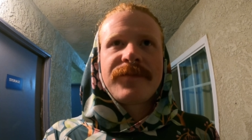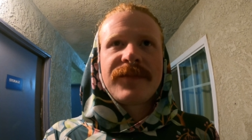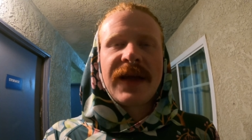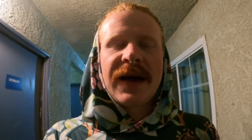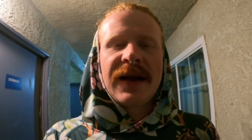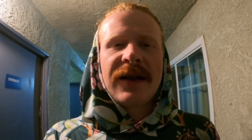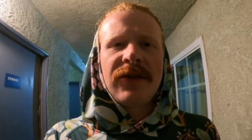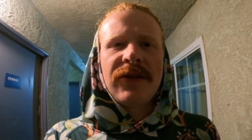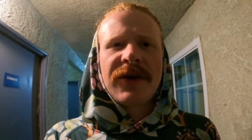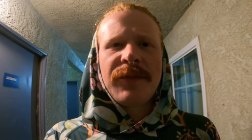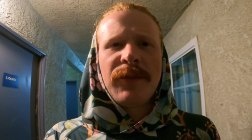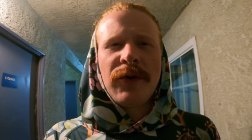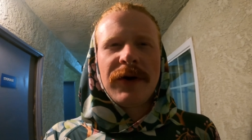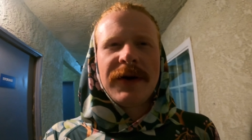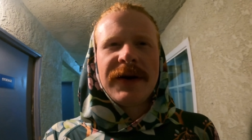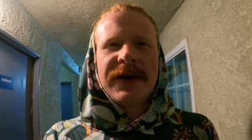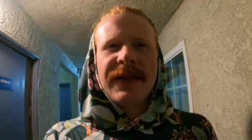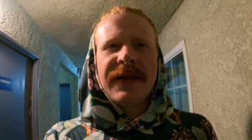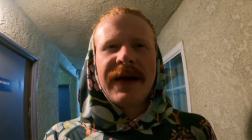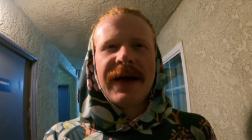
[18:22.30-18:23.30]
got to look
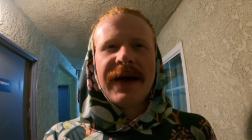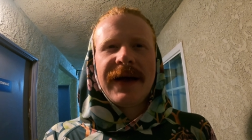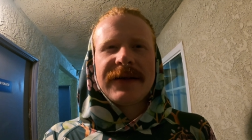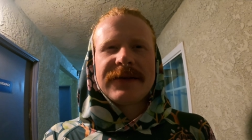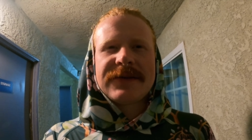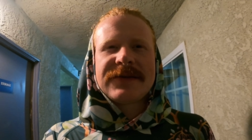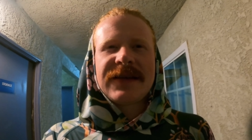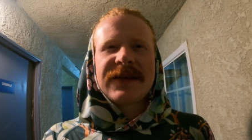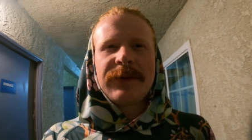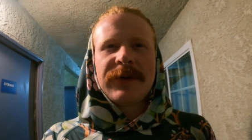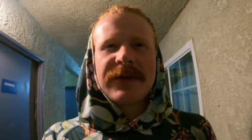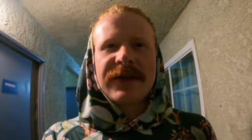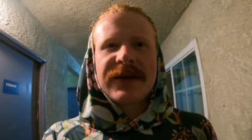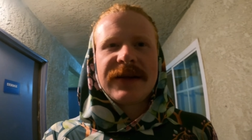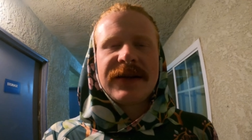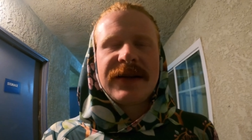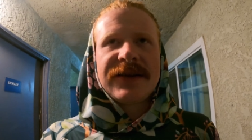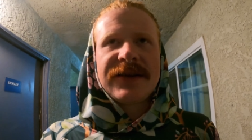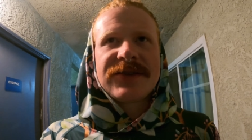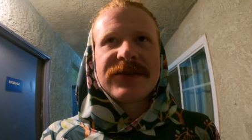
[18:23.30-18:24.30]
more into that, see what the
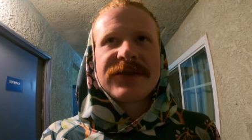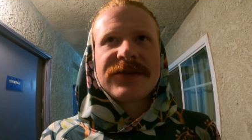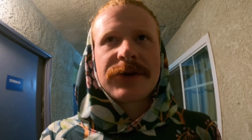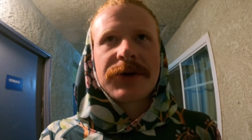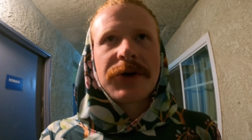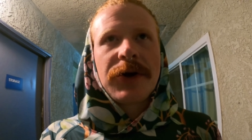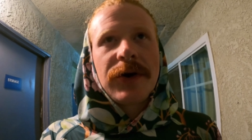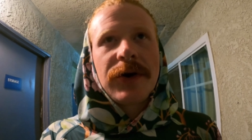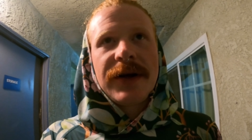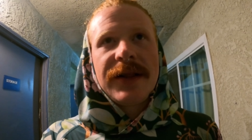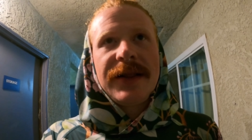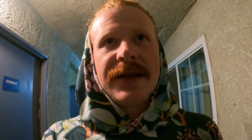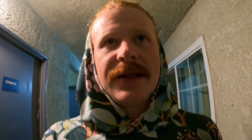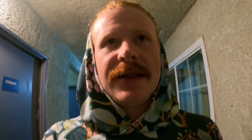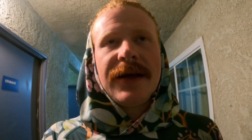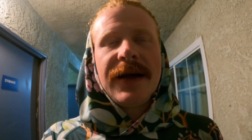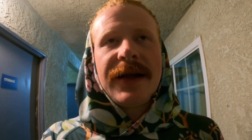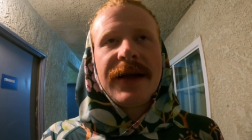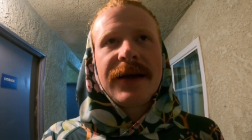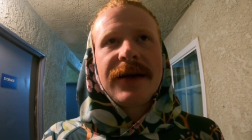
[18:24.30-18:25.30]
conditions are currently
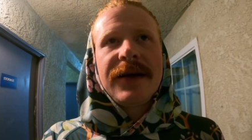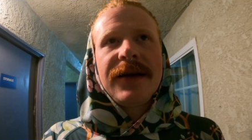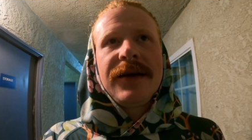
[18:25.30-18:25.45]
like.